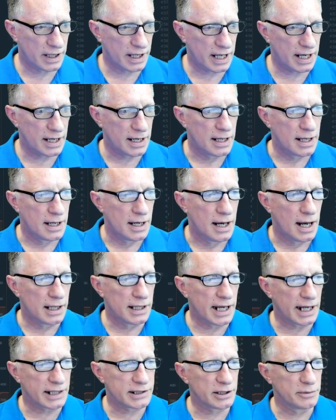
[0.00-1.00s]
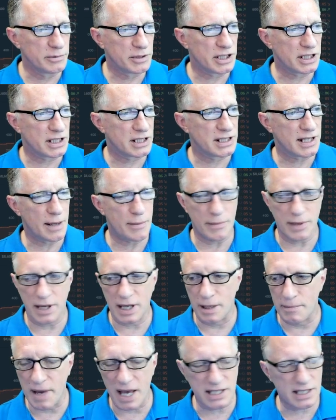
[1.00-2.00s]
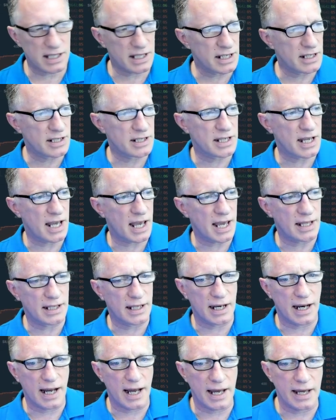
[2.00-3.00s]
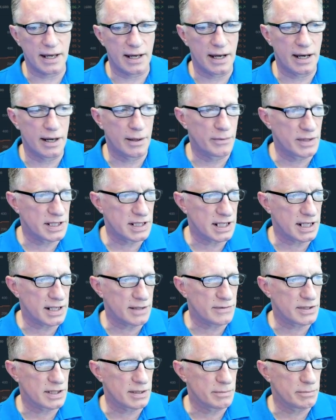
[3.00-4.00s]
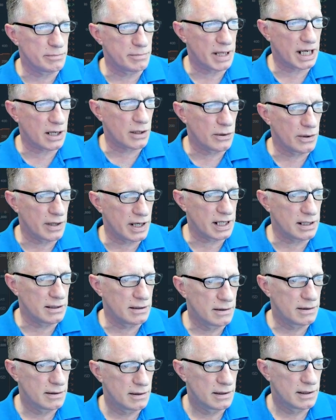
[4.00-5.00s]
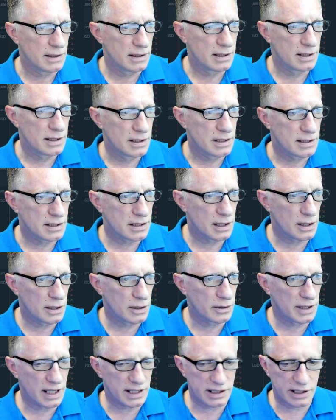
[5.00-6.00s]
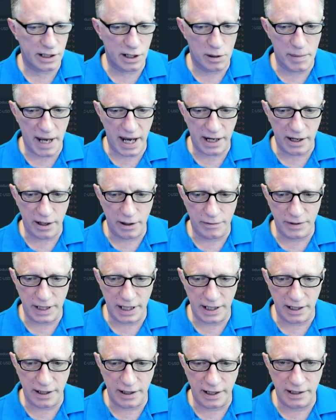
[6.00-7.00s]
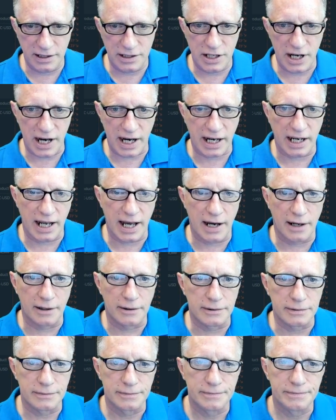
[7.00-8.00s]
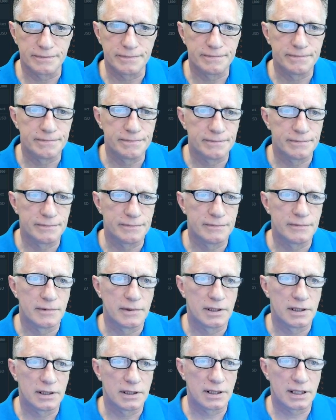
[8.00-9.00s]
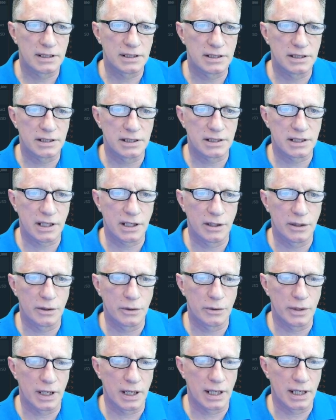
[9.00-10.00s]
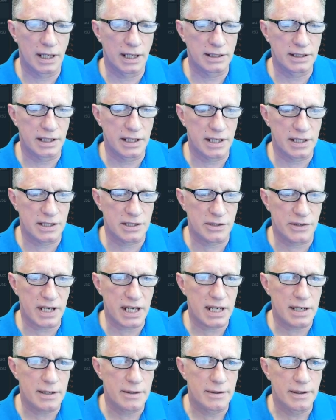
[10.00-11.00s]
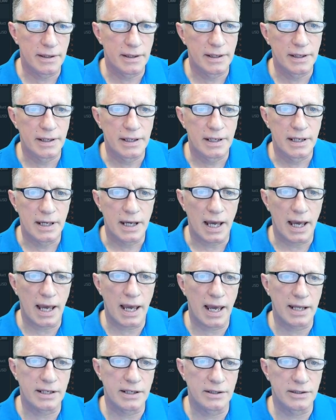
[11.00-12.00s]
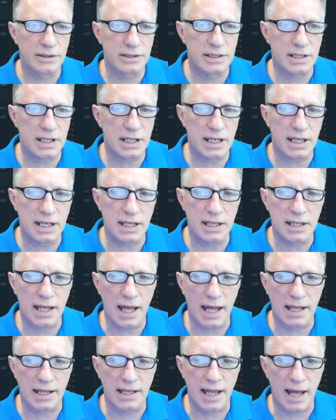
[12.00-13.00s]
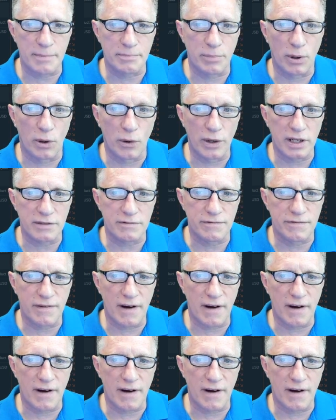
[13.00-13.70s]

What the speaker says: get it. Electrum just sent me a message saying that I received some Bitcoin. So let's go back over there and check it out. Let's just go to history. And you'll see that 0.5